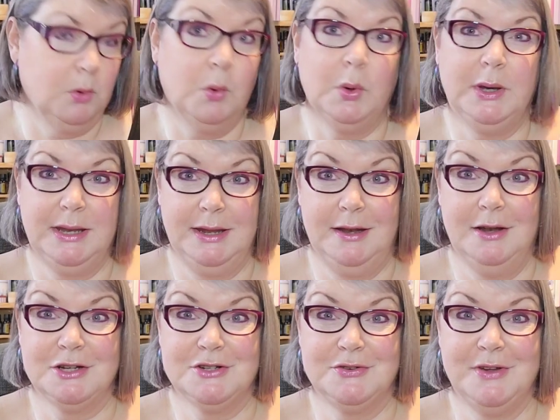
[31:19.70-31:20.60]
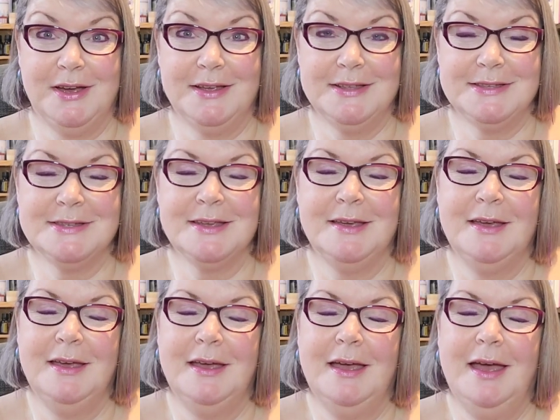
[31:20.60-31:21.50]
Orchidine Luxury Yarns,
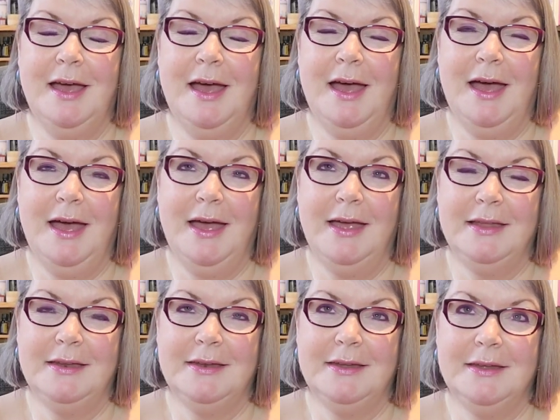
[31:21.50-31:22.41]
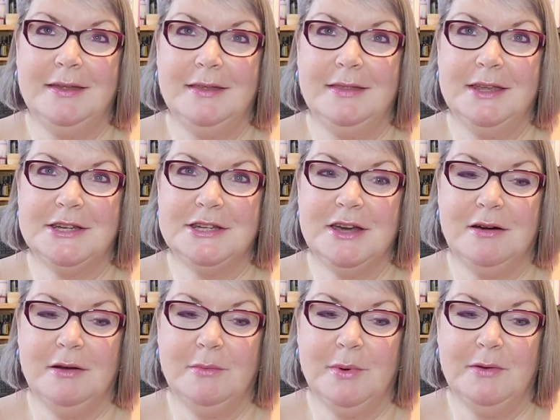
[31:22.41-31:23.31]
and this
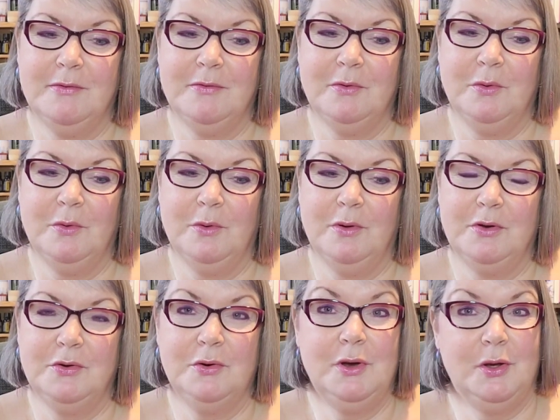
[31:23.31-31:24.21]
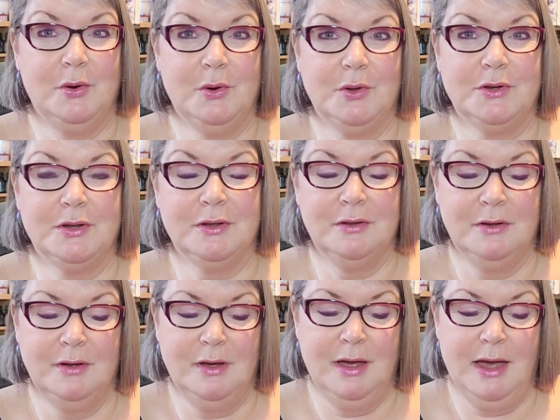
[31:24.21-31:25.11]
year I went for Truly Hooked
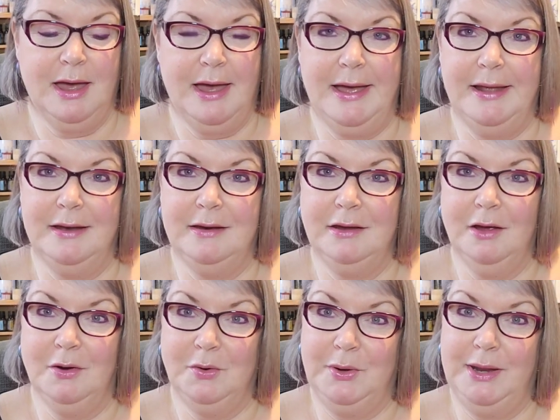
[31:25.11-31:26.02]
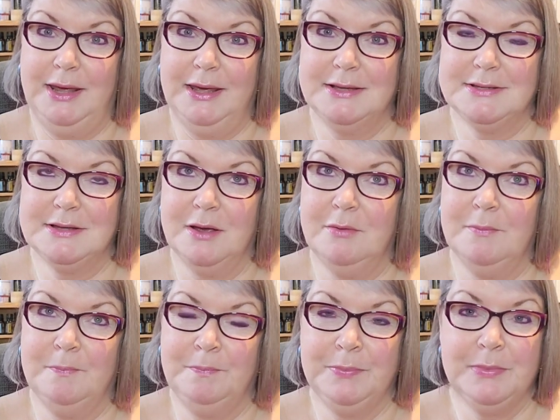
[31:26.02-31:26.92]
and Yarn Unique.
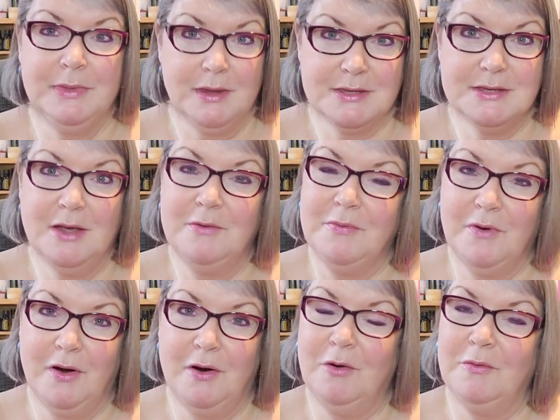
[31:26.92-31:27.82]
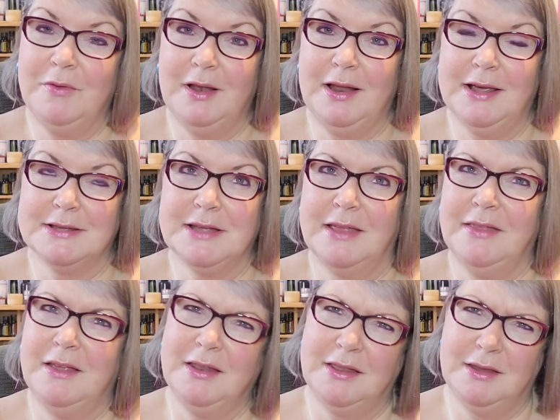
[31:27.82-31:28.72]
So far over the last, and
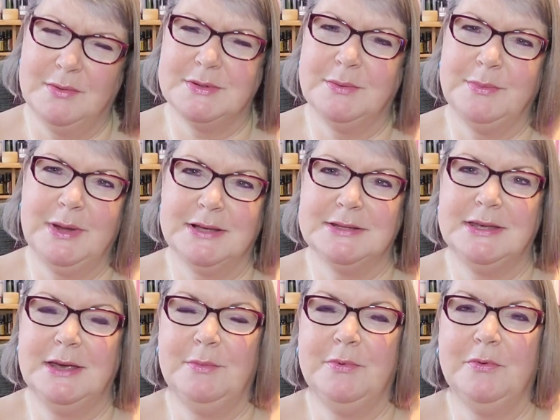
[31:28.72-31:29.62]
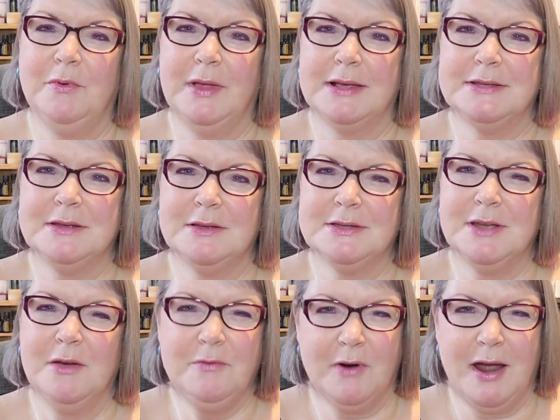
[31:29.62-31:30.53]
then there's somebody else the year before that,
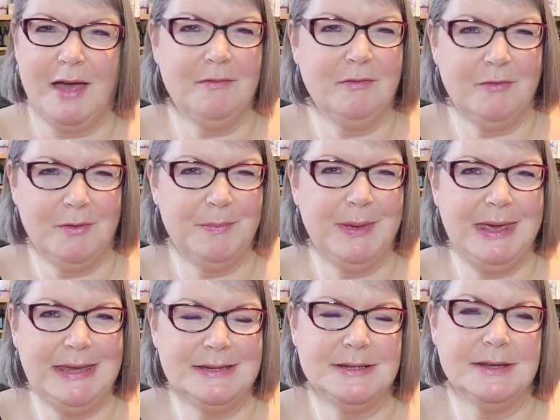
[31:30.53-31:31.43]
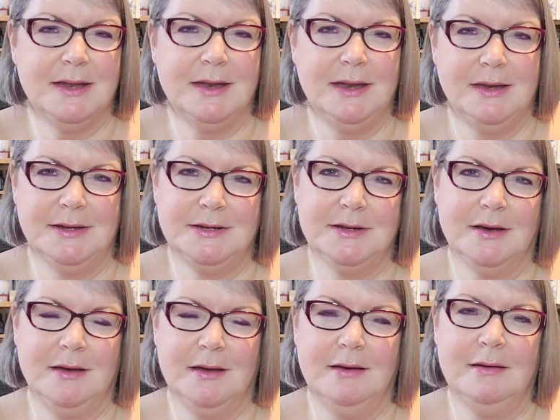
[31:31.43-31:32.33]
so far I haven't repeated an indie
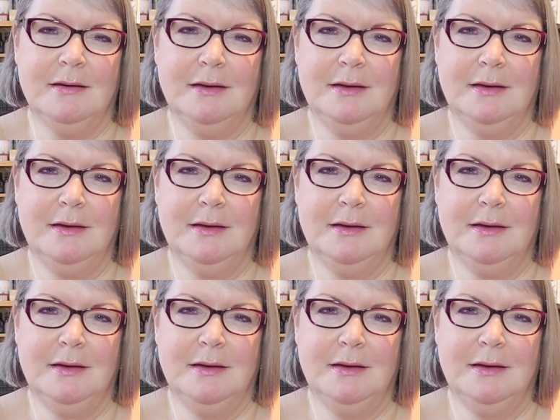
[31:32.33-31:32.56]
dyer